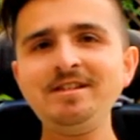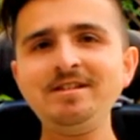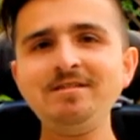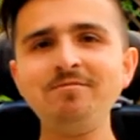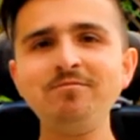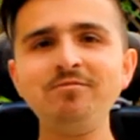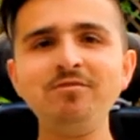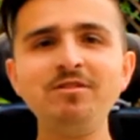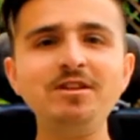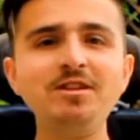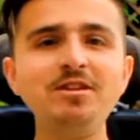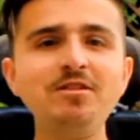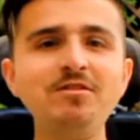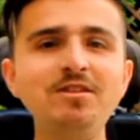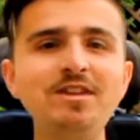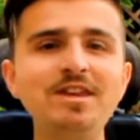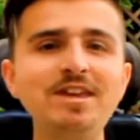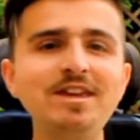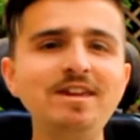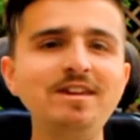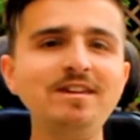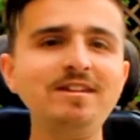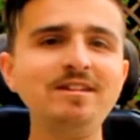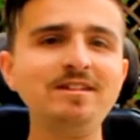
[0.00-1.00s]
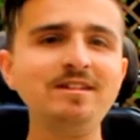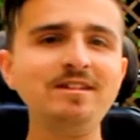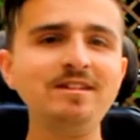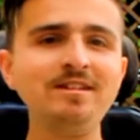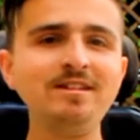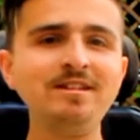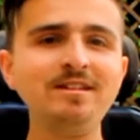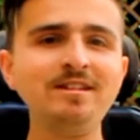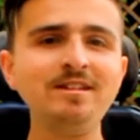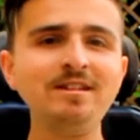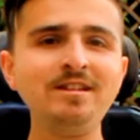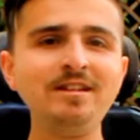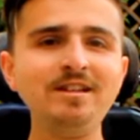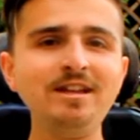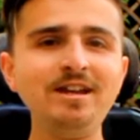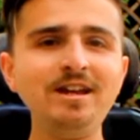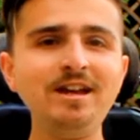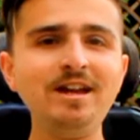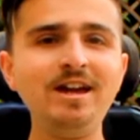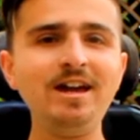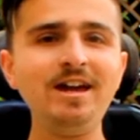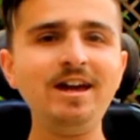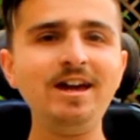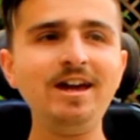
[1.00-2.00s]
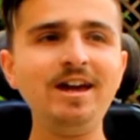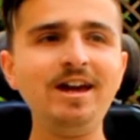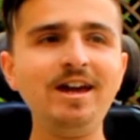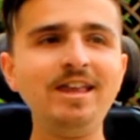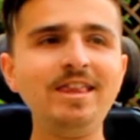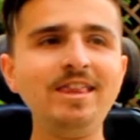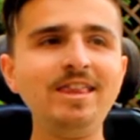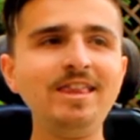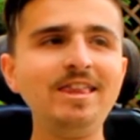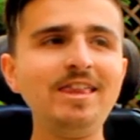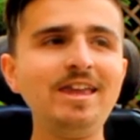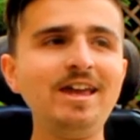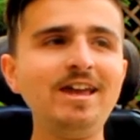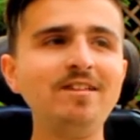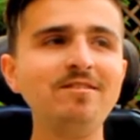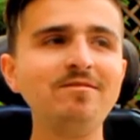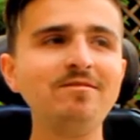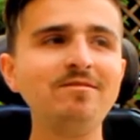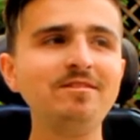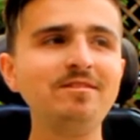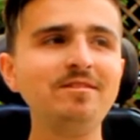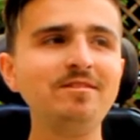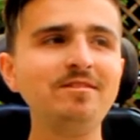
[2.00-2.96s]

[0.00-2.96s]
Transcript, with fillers: Pretty unique. And that is